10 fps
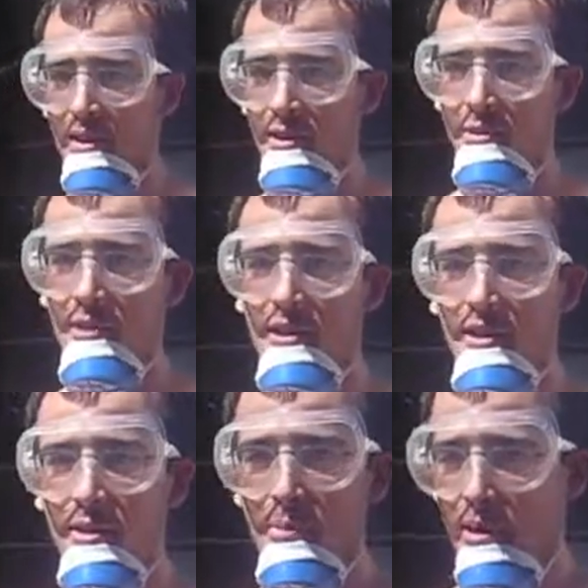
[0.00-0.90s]
and nose
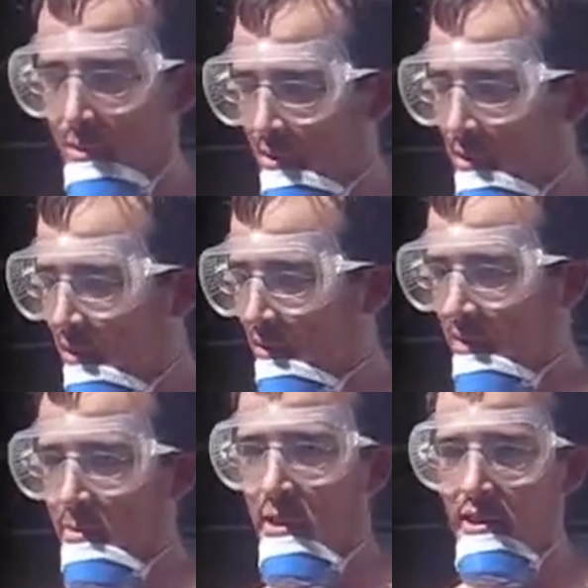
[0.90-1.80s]
guard, but it was made for
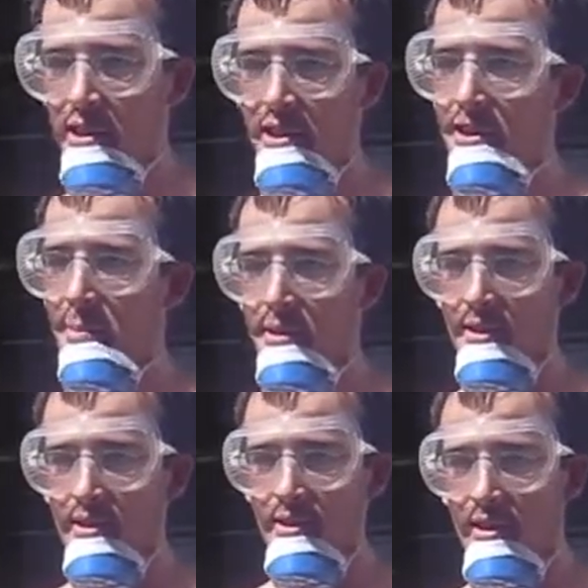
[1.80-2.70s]
a small Chinese
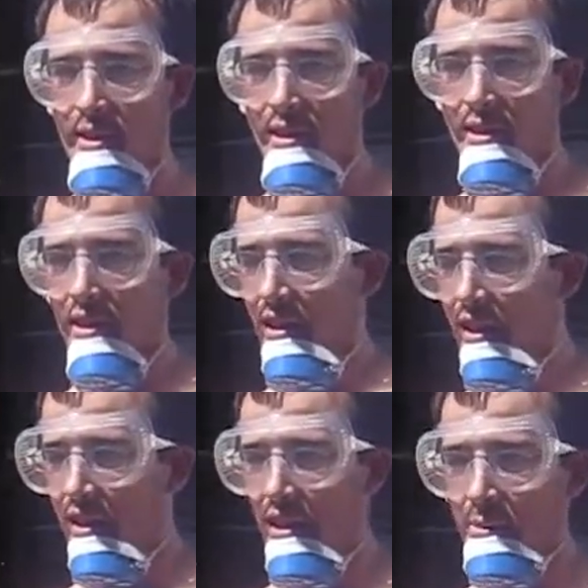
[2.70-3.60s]
person,
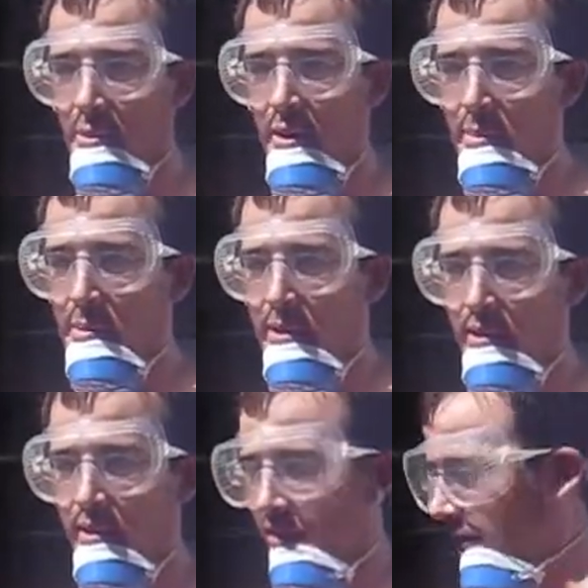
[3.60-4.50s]
and I am quite a bit bigger.